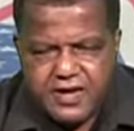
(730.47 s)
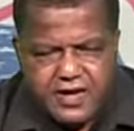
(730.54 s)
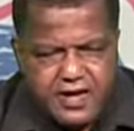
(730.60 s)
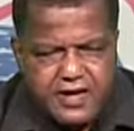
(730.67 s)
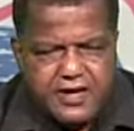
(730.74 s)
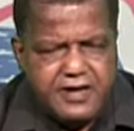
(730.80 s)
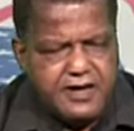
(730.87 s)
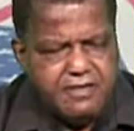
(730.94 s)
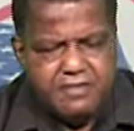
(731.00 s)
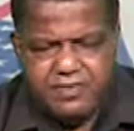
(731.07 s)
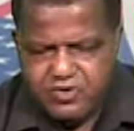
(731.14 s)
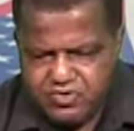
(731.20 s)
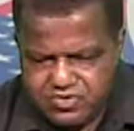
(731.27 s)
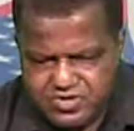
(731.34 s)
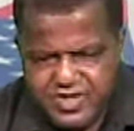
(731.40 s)

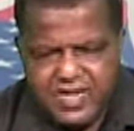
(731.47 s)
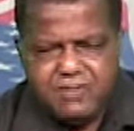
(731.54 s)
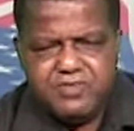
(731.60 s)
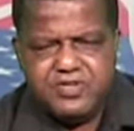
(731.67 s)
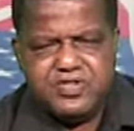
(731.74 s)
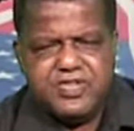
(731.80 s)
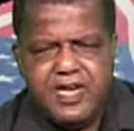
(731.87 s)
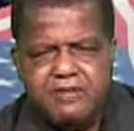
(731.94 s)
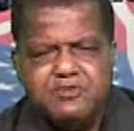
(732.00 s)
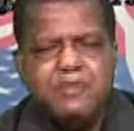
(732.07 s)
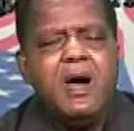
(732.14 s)
whose name escapes,